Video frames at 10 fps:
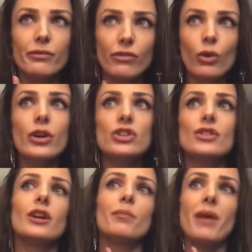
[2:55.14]
forge
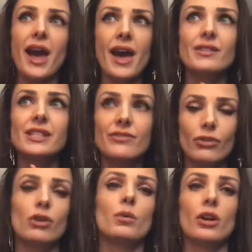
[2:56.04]
their paths
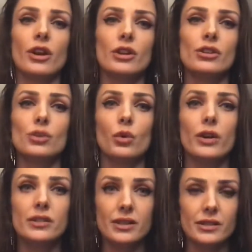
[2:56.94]
forward
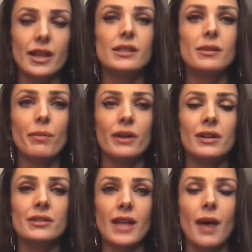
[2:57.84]
towards success,
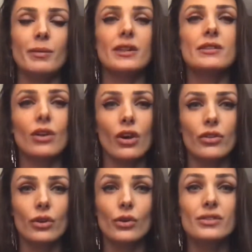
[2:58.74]
abundance, happiness, and all
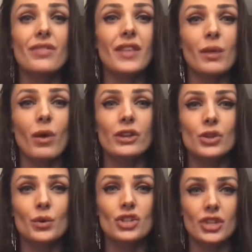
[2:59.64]
the goals that they want
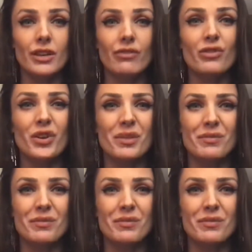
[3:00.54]
to achieve for